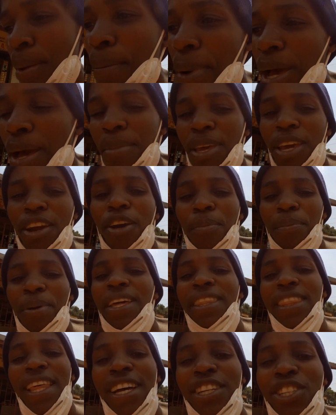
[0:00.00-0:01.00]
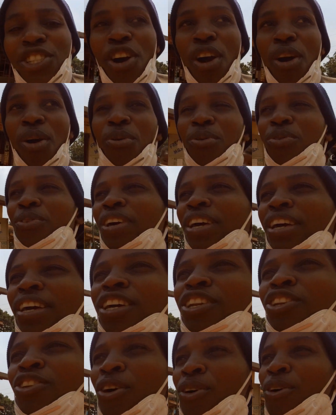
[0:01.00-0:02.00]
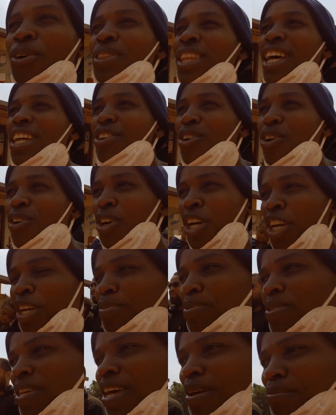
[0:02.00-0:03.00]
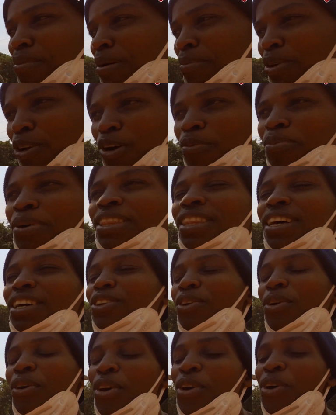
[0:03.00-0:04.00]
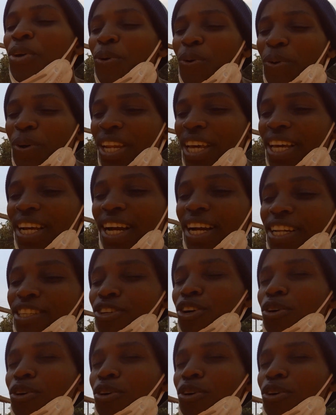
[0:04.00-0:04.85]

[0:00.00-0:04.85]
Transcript: Mommy, open that door." He knock on the door, keeps saying, "Mommy, open that door." When I can't